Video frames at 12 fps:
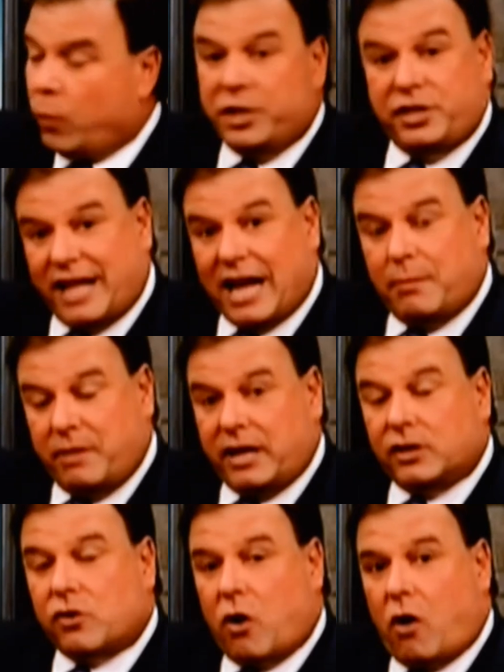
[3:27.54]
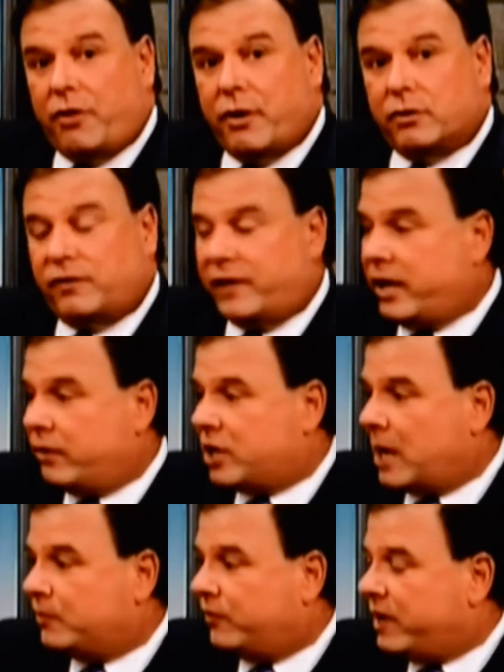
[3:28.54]
which then means all those
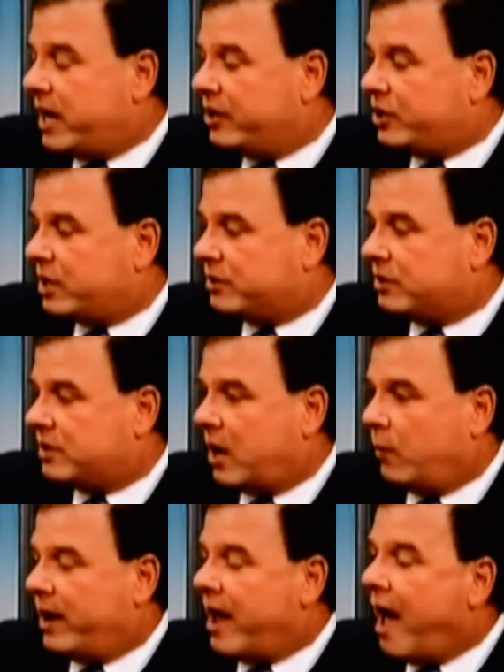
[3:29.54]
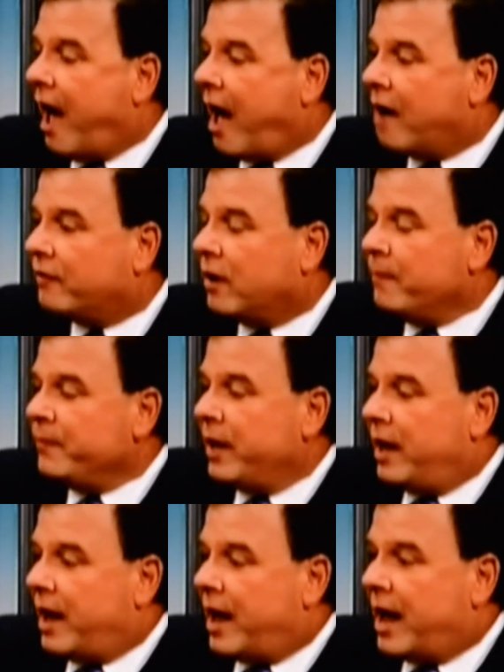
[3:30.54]
videotapes, VHSs that we have
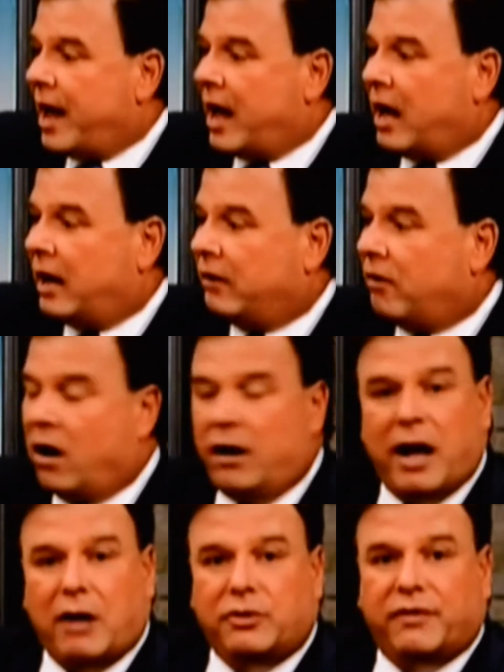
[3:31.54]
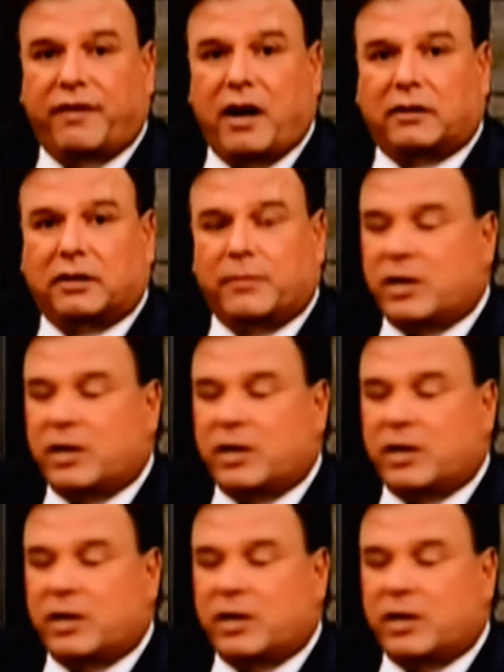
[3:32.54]
are now defunct.